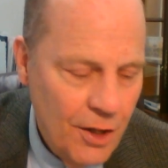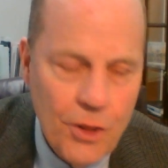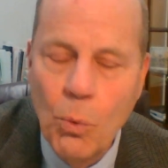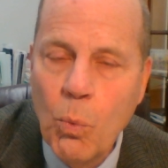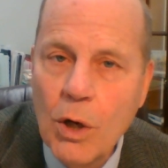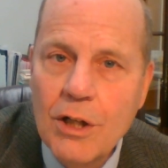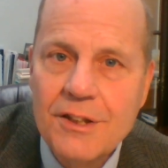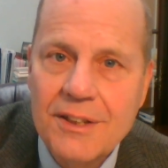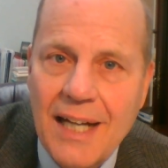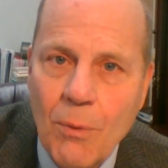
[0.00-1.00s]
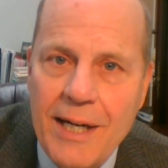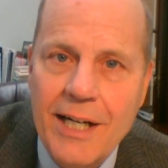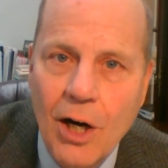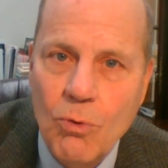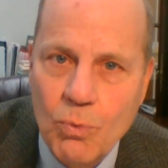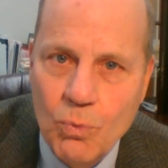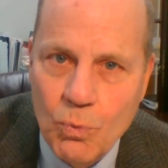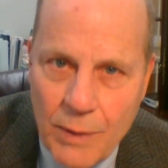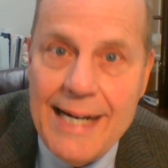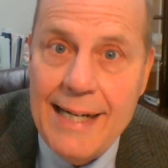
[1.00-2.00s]
the words that we are
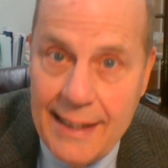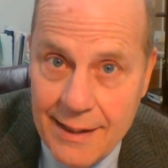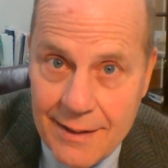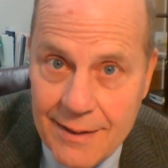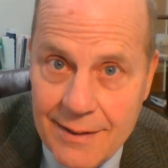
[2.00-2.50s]
reading